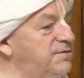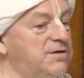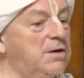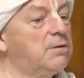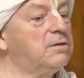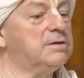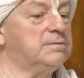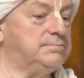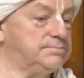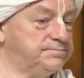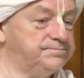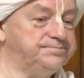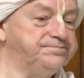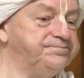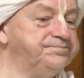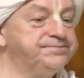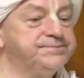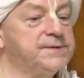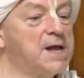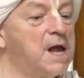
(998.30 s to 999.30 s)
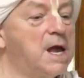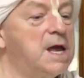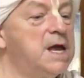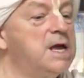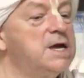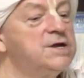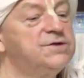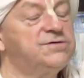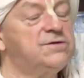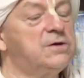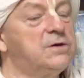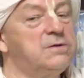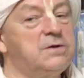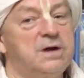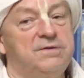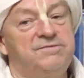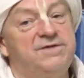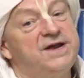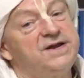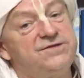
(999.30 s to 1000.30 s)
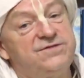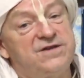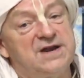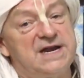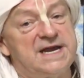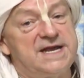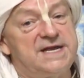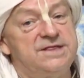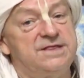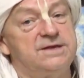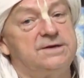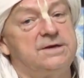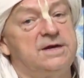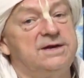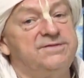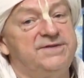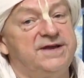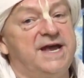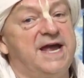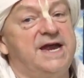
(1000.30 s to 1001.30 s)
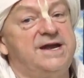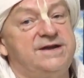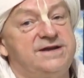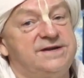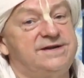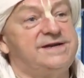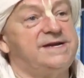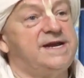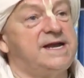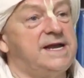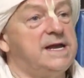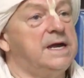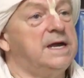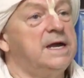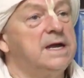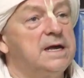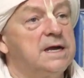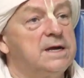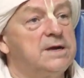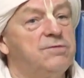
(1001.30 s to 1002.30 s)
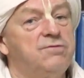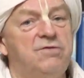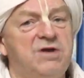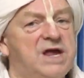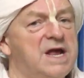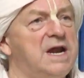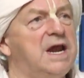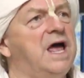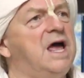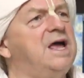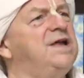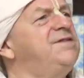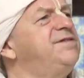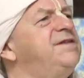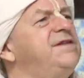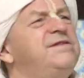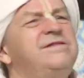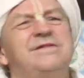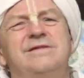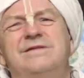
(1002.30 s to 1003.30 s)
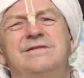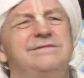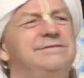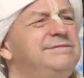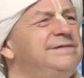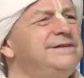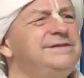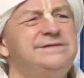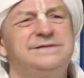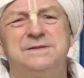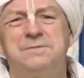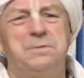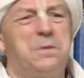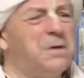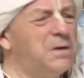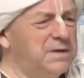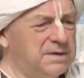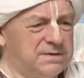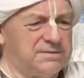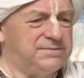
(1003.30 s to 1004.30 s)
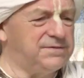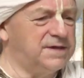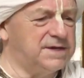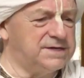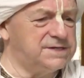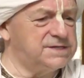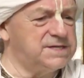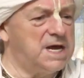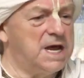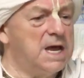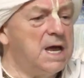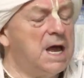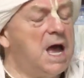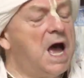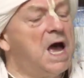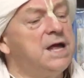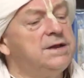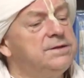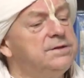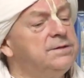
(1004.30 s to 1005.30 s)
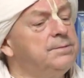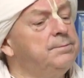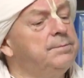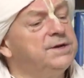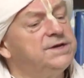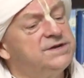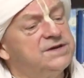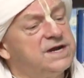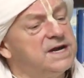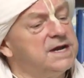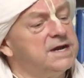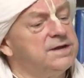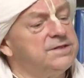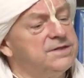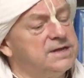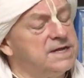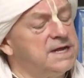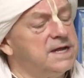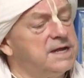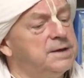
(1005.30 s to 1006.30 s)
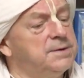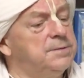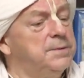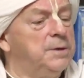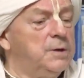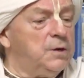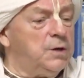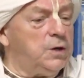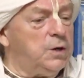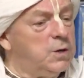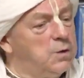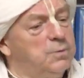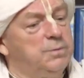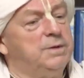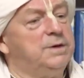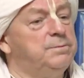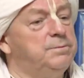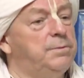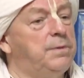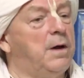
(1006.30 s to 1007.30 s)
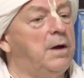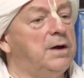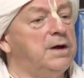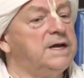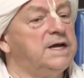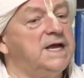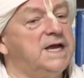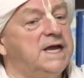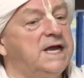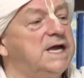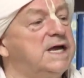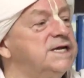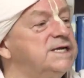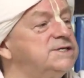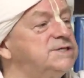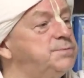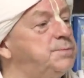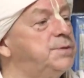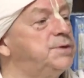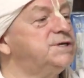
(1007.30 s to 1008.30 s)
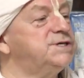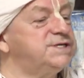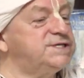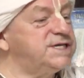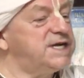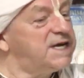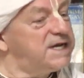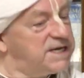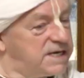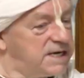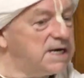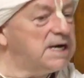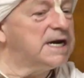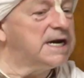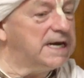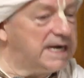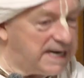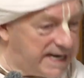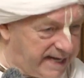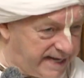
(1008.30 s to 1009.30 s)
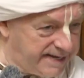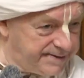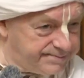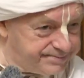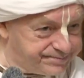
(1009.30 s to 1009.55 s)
Soul. So eventually the living entity realizes, what's the point of this? And the human body is particularly